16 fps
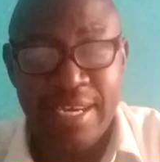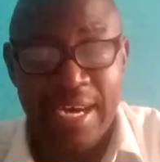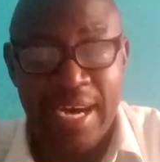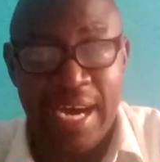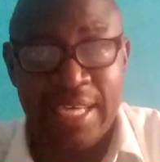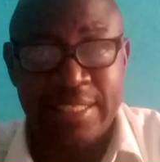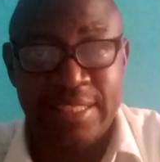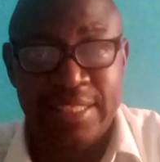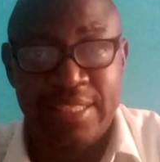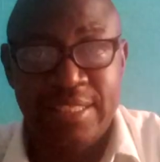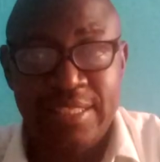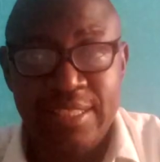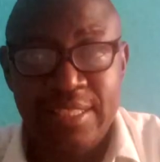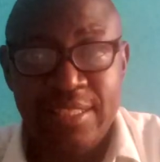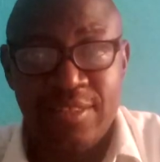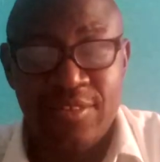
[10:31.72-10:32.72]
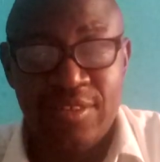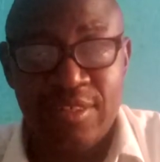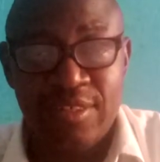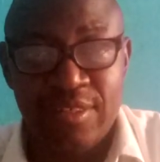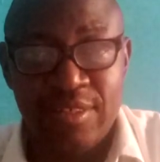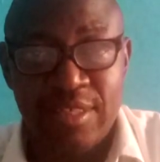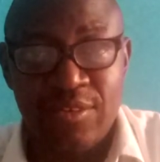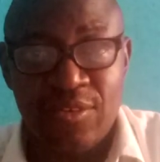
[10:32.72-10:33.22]
and
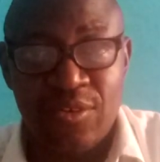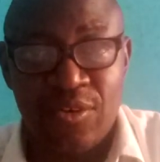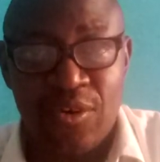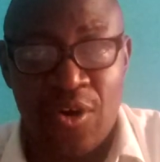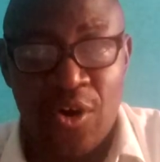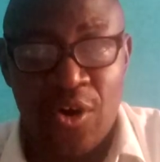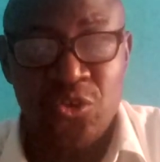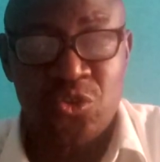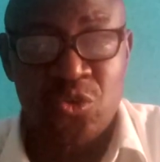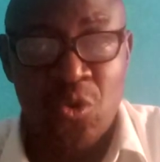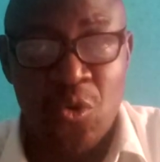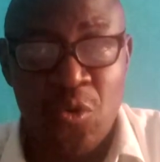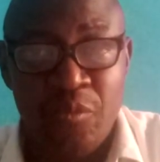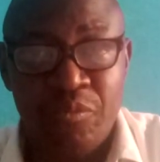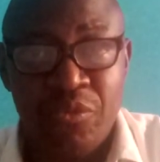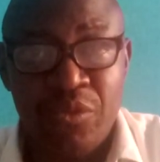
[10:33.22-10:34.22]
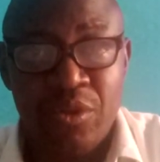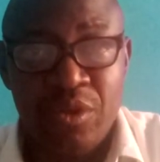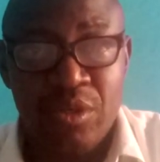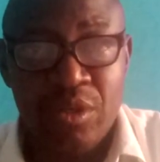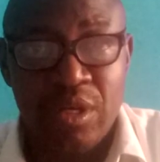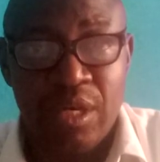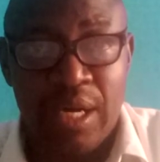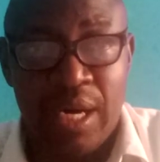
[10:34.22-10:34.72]
also
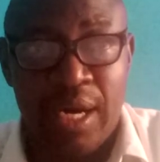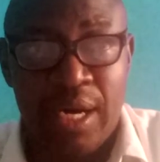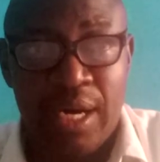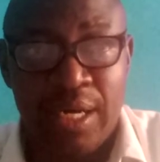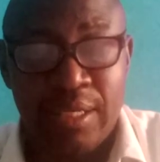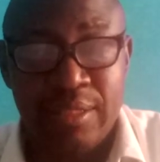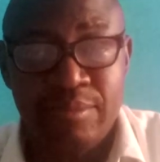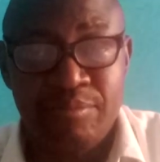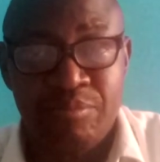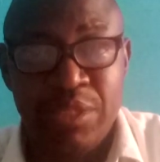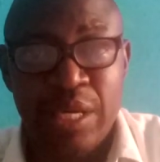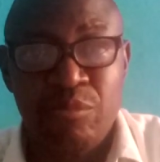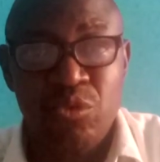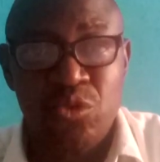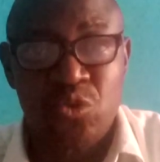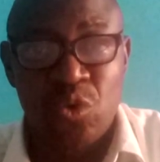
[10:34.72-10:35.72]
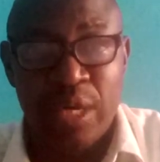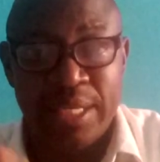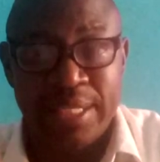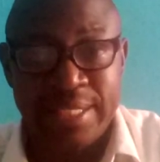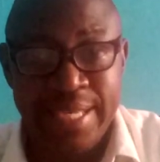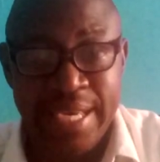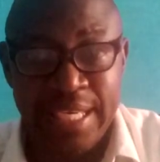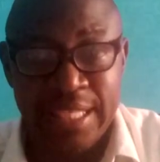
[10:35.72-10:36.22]
be able to
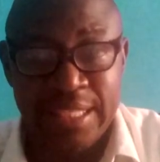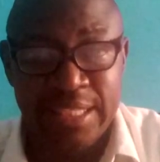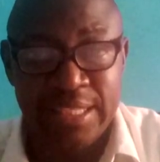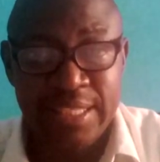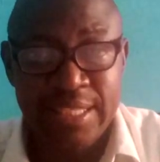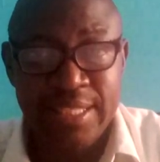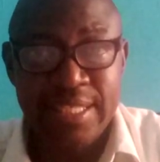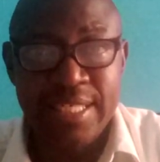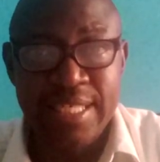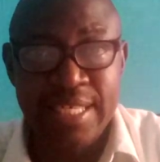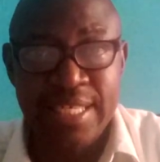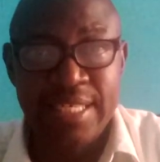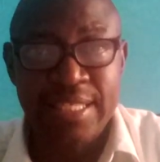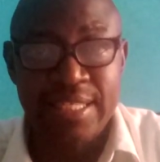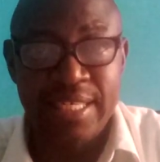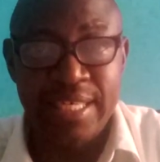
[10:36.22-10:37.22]
engage in